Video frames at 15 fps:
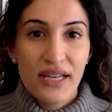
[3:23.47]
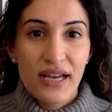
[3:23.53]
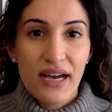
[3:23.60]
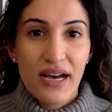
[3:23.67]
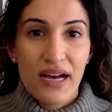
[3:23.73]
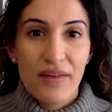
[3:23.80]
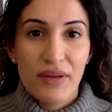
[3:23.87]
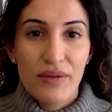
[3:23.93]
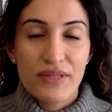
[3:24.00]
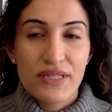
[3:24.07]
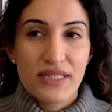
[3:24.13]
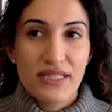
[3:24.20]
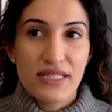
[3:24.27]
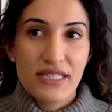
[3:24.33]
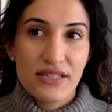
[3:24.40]
it
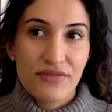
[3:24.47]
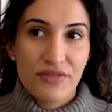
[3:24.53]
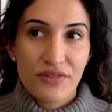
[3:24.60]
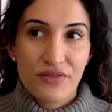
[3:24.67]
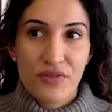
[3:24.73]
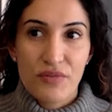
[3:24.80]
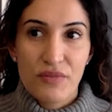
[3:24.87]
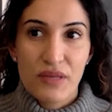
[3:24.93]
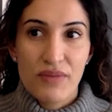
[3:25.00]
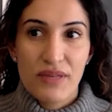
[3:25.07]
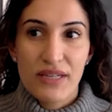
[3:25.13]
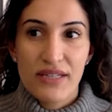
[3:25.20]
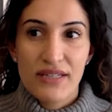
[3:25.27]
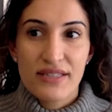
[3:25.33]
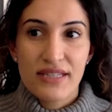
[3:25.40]
was different for me
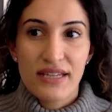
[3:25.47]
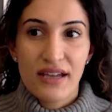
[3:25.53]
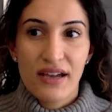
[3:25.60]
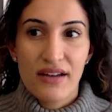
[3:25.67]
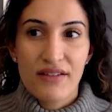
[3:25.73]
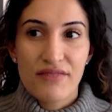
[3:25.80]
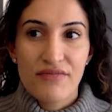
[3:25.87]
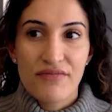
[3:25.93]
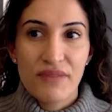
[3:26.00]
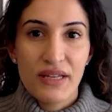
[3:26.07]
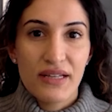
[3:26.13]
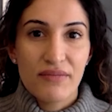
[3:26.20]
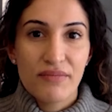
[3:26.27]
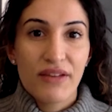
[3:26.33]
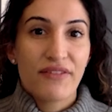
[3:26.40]
because they kind of
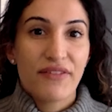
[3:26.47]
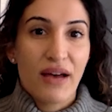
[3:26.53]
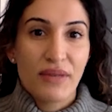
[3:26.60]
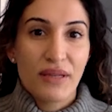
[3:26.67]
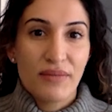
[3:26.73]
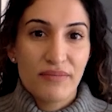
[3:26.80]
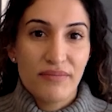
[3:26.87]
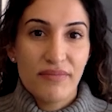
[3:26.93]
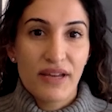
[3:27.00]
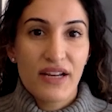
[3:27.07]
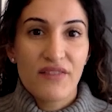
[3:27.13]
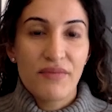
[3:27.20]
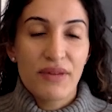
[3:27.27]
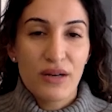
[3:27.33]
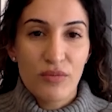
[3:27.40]
my family kind
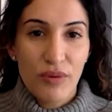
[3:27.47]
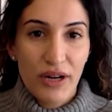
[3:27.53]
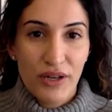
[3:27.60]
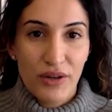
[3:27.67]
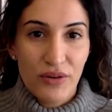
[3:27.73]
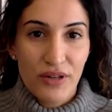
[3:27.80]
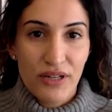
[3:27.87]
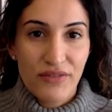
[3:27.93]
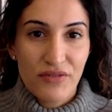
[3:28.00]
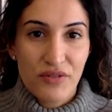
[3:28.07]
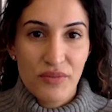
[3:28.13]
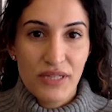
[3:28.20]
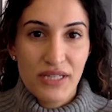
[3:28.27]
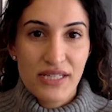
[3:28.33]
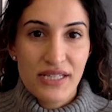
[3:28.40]
of made it a priority for
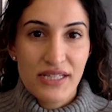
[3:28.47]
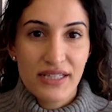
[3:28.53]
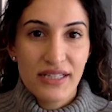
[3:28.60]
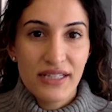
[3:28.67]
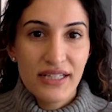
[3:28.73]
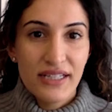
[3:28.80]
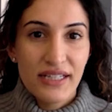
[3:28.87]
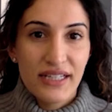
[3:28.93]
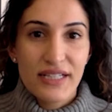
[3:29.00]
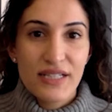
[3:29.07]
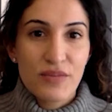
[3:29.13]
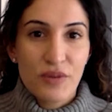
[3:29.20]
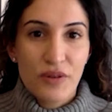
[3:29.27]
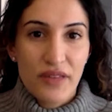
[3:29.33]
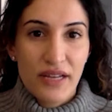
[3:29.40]
me to
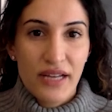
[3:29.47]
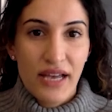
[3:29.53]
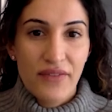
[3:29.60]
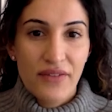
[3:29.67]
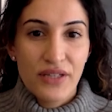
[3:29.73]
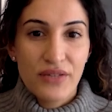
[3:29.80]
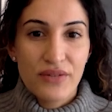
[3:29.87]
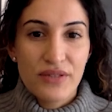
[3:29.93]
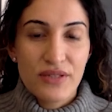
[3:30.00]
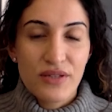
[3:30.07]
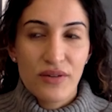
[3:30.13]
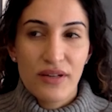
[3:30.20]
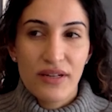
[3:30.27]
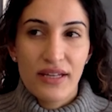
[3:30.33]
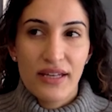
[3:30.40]
explore that avenue. And
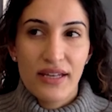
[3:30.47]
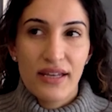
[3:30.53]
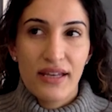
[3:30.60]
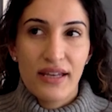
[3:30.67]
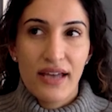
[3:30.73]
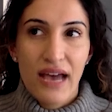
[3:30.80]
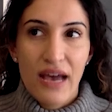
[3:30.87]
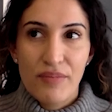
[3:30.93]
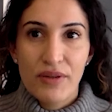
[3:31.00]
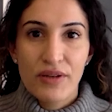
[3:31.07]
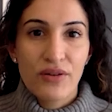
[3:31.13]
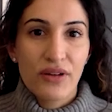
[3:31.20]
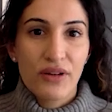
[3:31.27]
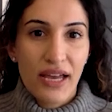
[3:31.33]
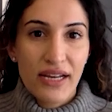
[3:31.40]
so it happened
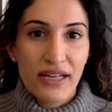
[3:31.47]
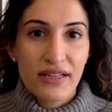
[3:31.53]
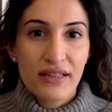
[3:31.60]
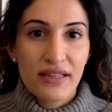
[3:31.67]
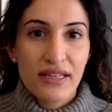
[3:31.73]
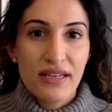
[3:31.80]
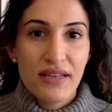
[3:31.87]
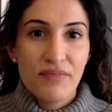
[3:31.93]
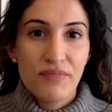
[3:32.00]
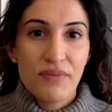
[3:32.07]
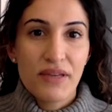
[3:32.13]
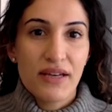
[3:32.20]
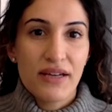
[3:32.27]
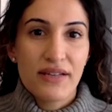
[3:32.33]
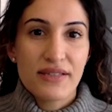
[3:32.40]
organically
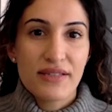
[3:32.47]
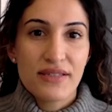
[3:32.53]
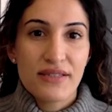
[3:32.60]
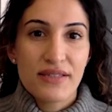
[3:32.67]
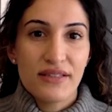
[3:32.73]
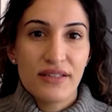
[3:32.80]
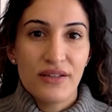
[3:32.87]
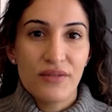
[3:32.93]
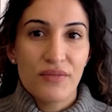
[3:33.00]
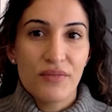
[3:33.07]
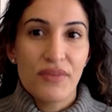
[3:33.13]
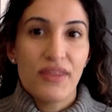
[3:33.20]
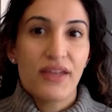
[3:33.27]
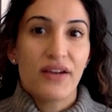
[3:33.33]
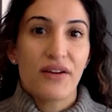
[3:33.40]
because,
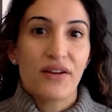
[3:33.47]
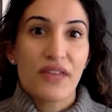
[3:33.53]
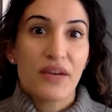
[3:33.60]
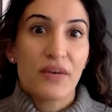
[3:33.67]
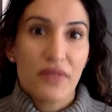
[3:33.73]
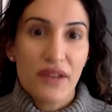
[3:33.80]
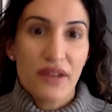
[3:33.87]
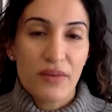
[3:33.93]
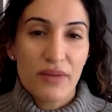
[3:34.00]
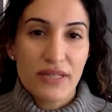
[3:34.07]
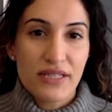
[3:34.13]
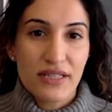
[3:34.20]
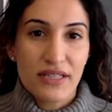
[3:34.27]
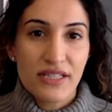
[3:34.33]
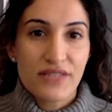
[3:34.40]
they were there
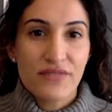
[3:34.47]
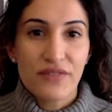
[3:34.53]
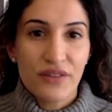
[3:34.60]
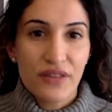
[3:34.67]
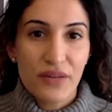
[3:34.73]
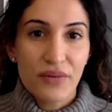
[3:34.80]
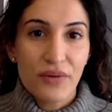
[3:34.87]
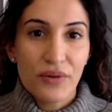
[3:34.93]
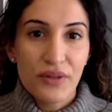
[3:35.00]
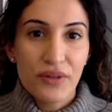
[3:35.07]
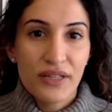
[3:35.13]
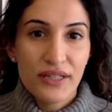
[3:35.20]
basically to fill that role.